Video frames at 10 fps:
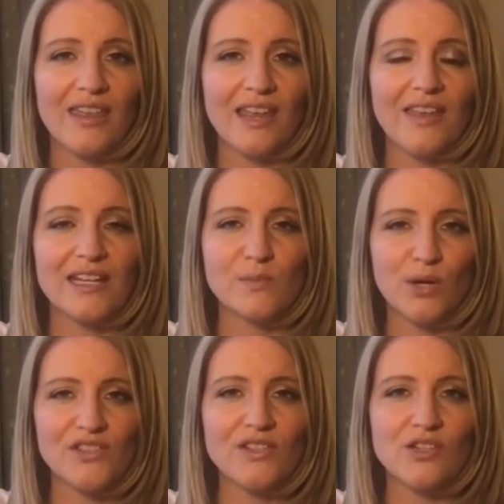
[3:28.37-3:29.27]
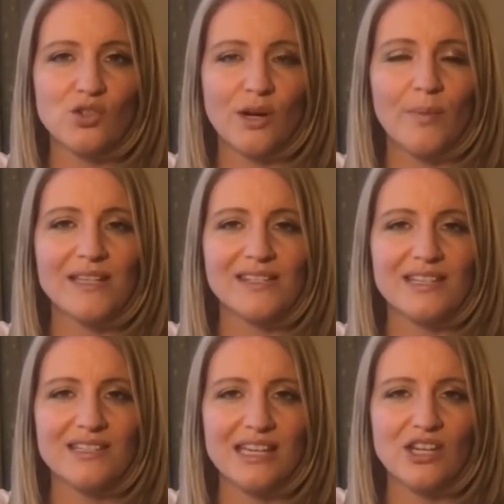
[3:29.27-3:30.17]
I think, that as President Trump has
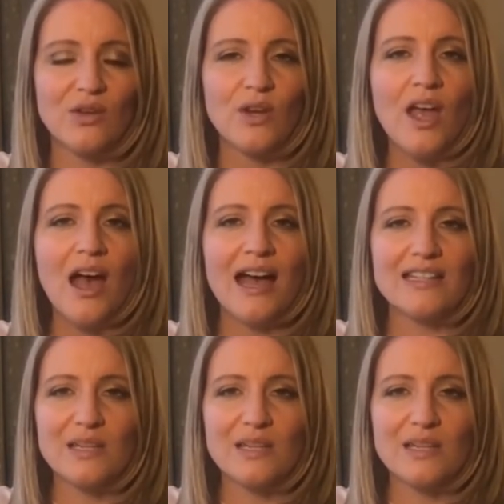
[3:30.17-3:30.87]
continued uh,